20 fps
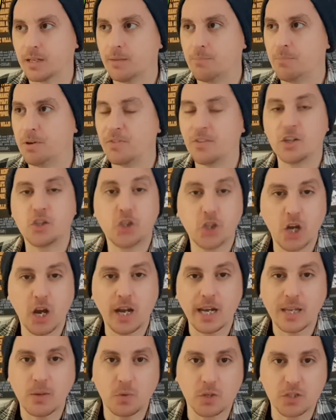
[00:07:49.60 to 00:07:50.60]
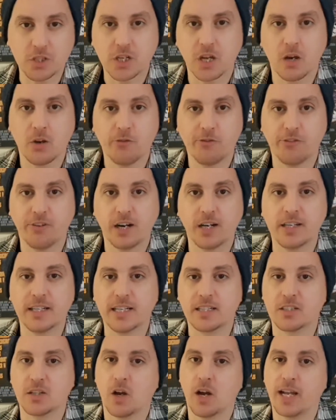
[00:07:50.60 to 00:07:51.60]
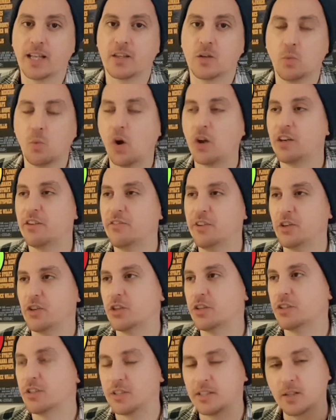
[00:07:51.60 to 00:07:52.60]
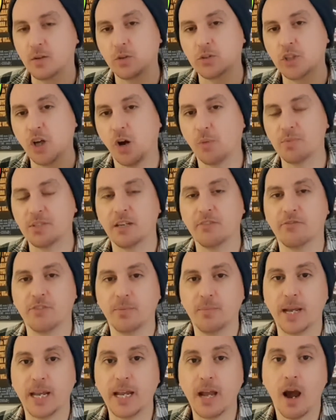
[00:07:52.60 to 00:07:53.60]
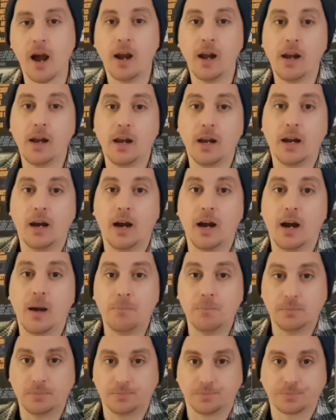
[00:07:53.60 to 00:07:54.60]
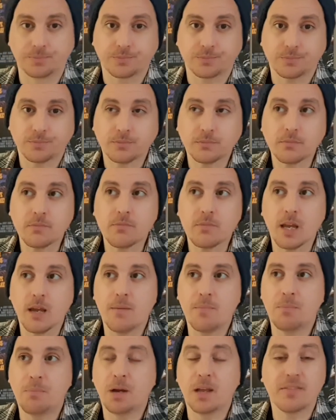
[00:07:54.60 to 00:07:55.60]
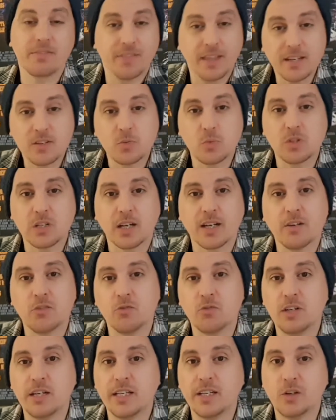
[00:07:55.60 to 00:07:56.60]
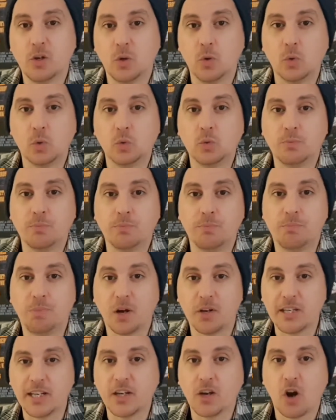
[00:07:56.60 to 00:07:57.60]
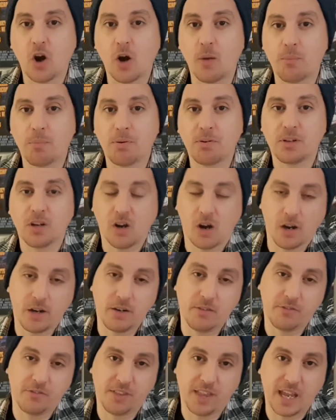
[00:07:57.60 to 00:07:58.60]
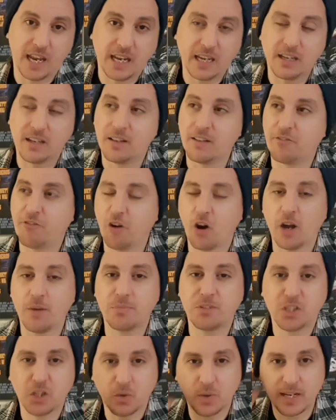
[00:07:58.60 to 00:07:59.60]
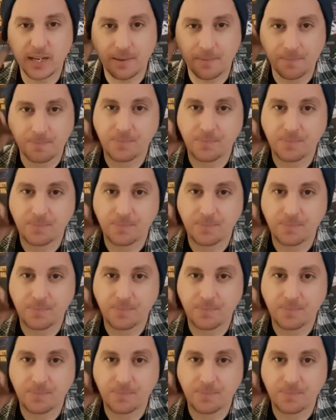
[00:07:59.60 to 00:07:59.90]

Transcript: but the journey was so fun and exciting that WandaVision still tops it for me. But this was like a really cool buddy cop kind of thing, vibe to it,